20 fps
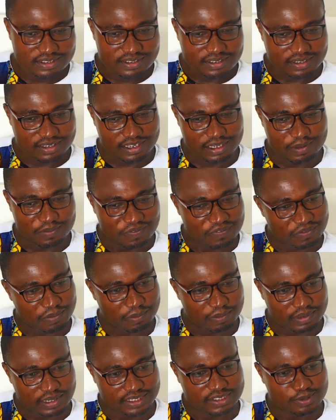came
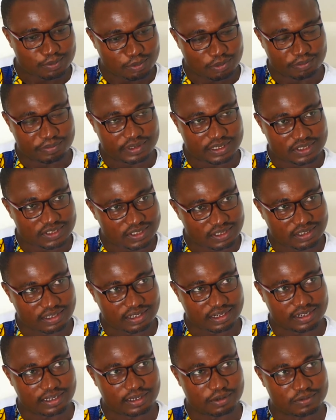from that probation
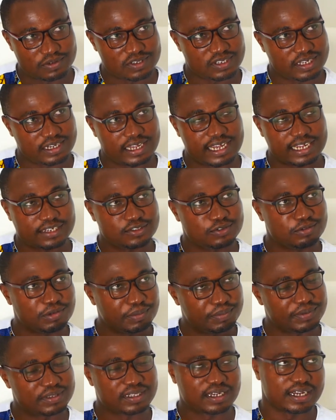that I was, and I had to
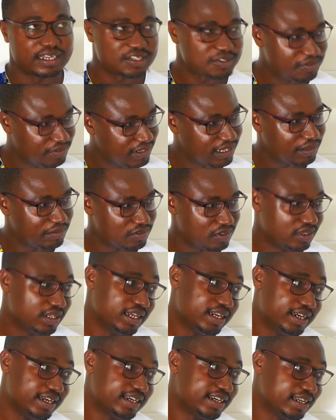repeat class 5. So
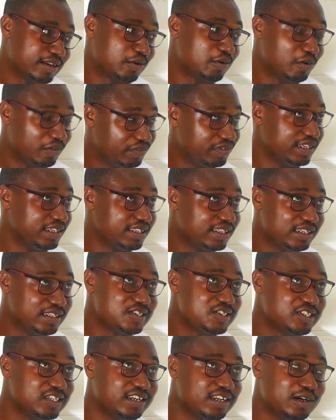that I can confidently
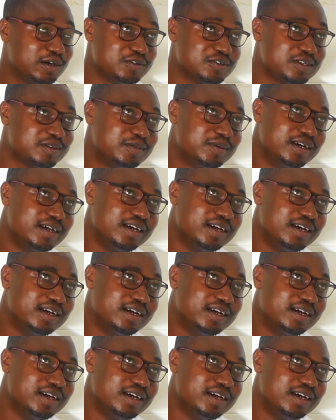say that I was it.